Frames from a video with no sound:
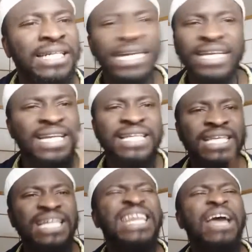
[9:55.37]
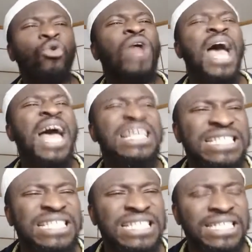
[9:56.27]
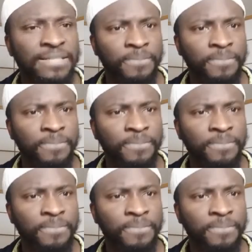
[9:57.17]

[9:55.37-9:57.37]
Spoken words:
It didn't say the Qurans.